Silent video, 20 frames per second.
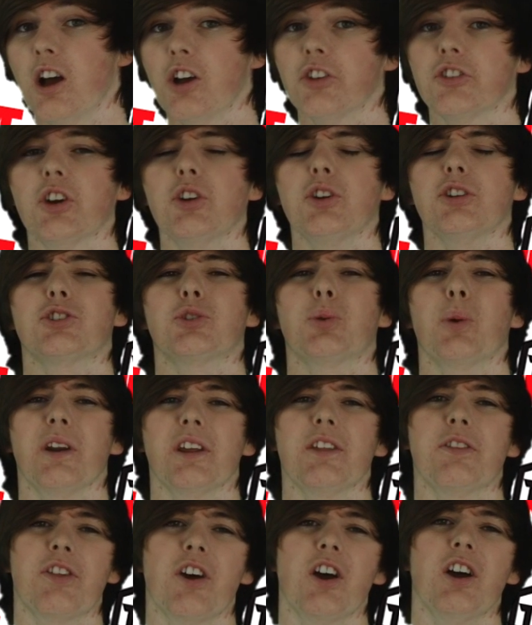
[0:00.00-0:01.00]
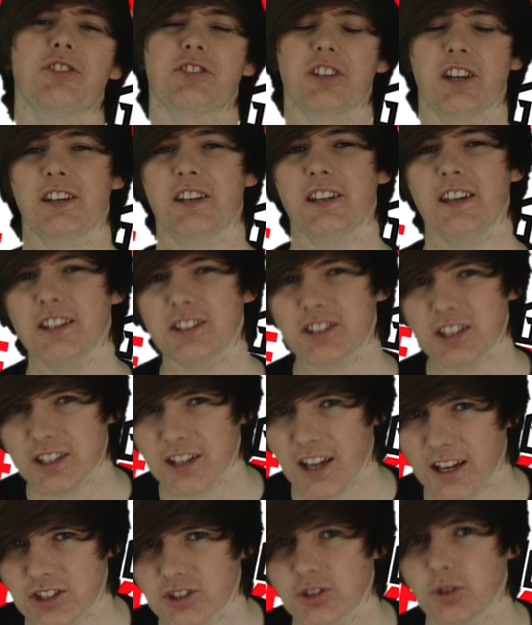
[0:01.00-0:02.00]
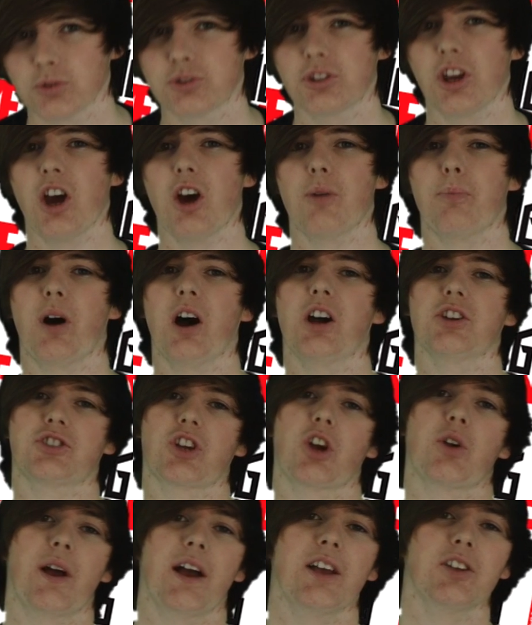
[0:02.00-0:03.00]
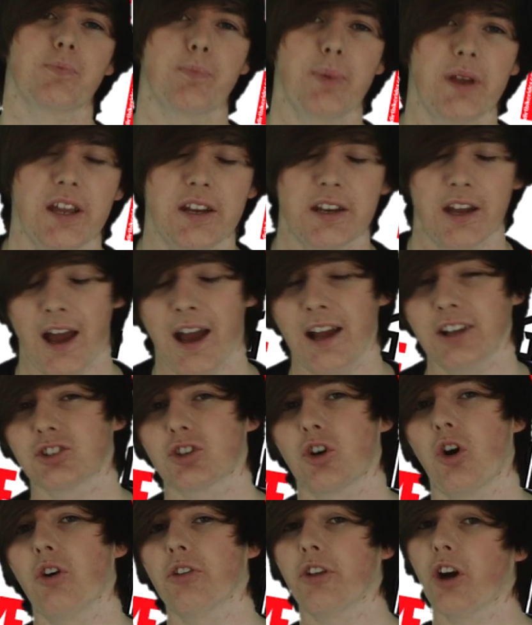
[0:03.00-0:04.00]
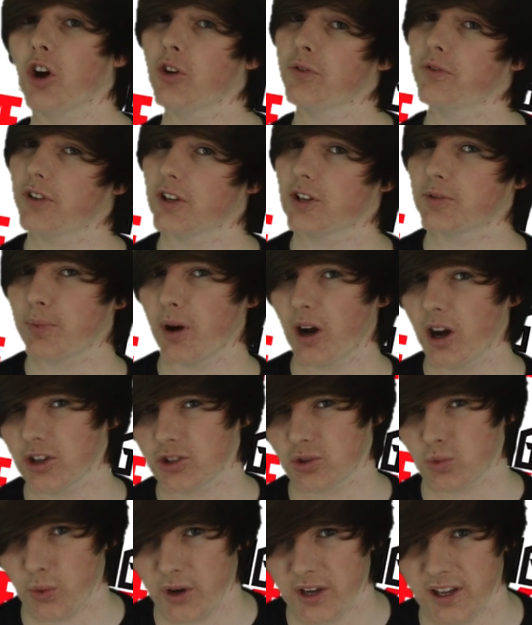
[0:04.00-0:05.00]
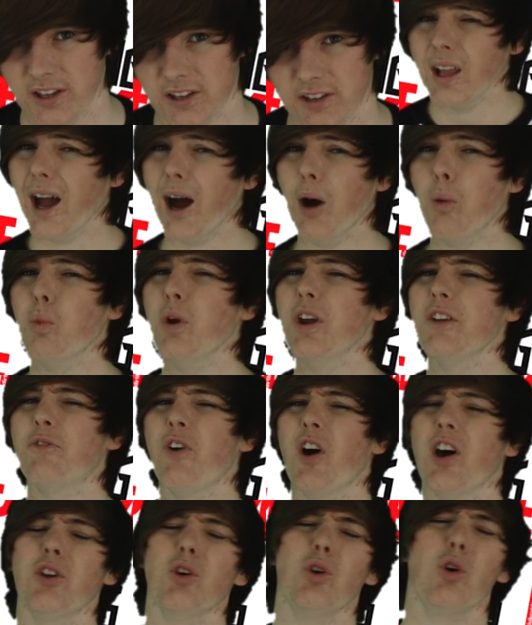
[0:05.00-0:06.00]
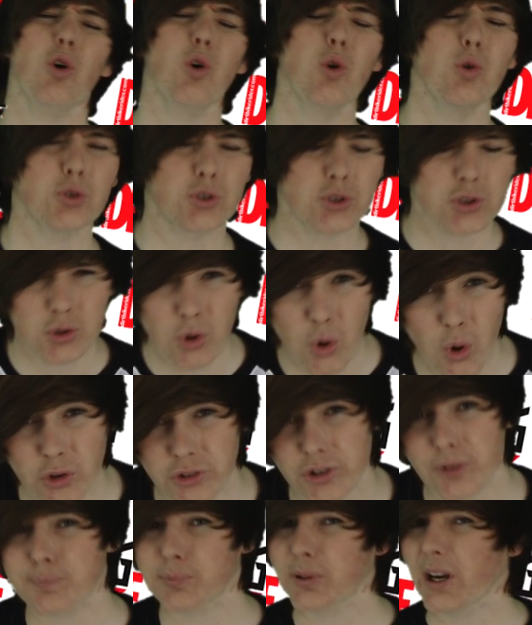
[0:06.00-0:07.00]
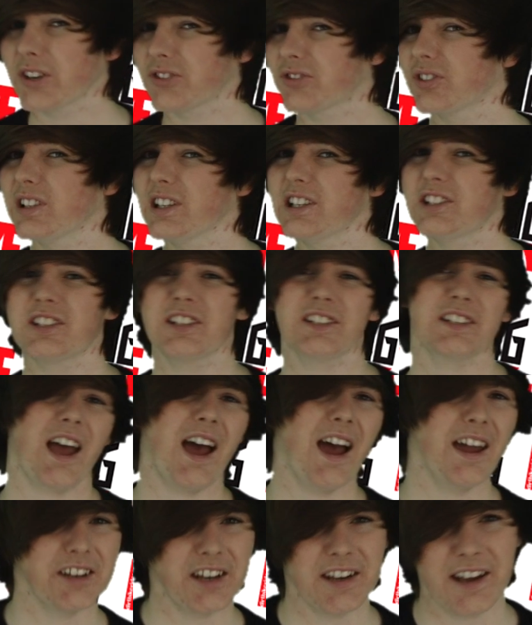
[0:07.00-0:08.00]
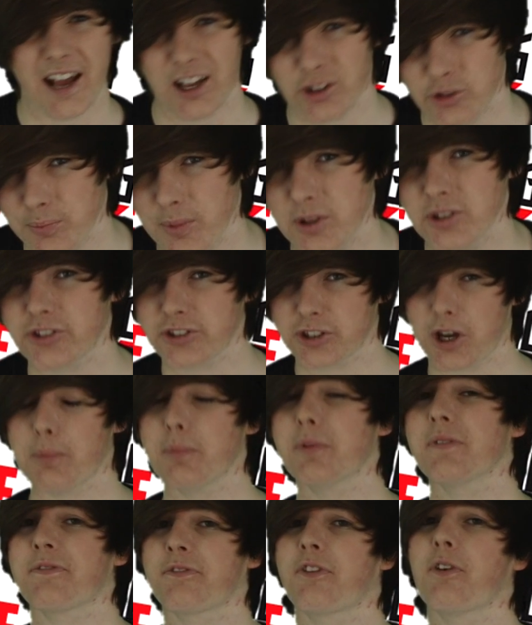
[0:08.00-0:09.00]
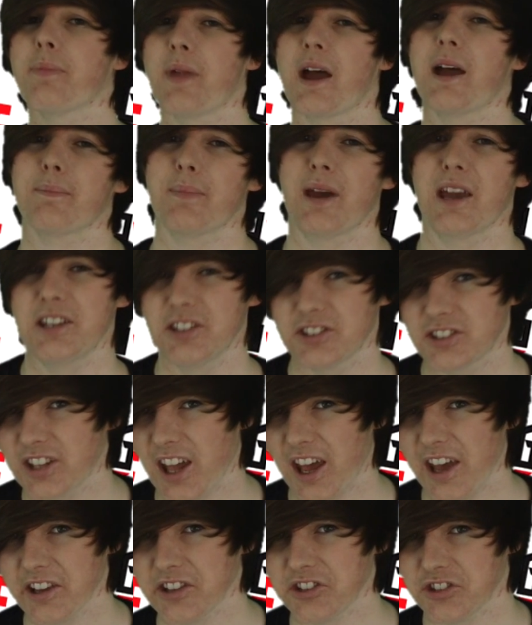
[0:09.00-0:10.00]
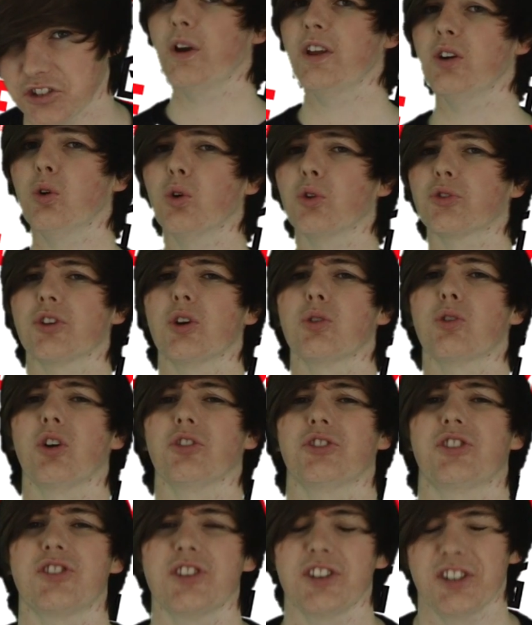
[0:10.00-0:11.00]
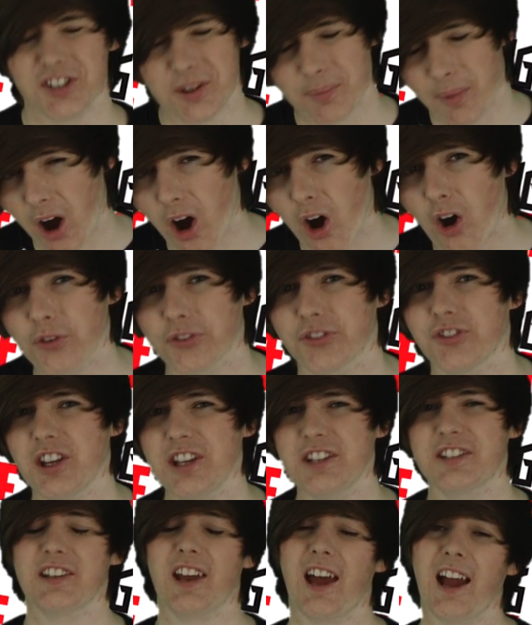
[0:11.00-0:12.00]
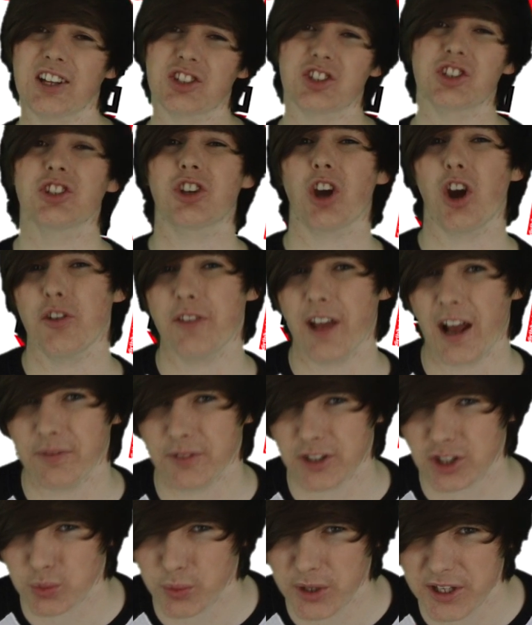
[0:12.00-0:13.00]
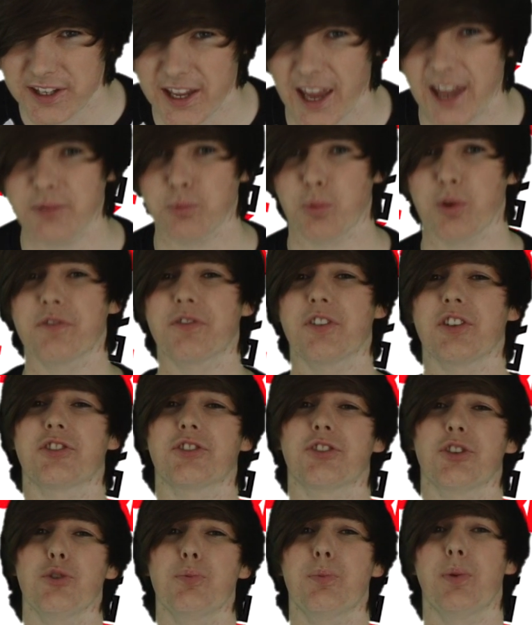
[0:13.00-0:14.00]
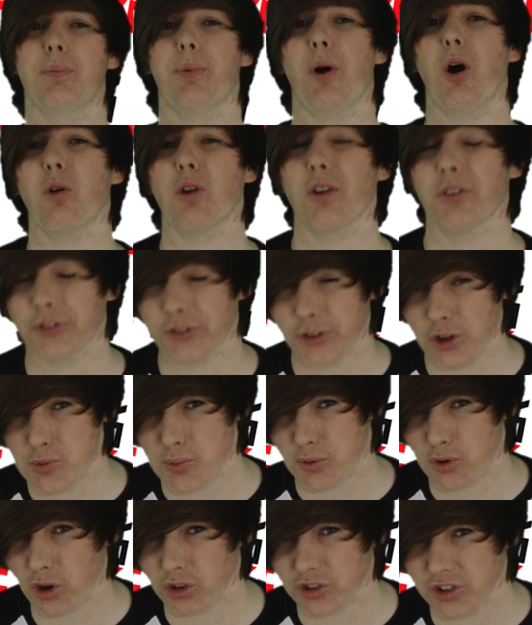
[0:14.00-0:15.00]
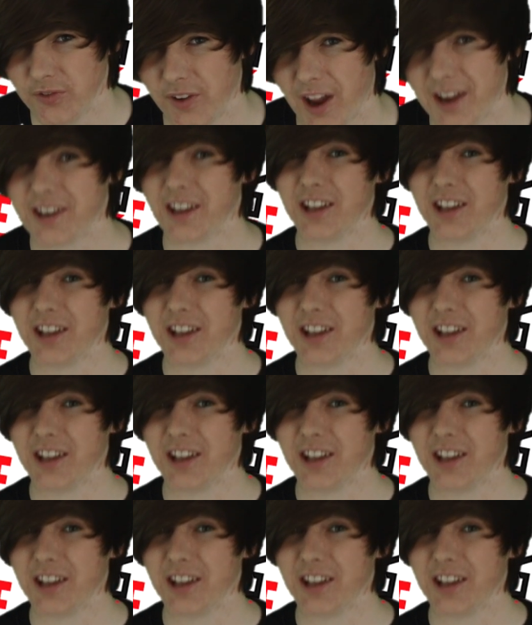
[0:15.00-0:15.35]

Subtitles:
So the 2013 International Dirt Bike Show has been and gone over this past week, and we've heard all sorts of press releases and announcements coming from that main stage. We also got to see some off-season action go down this weekend with the Super Bowl of Supercross event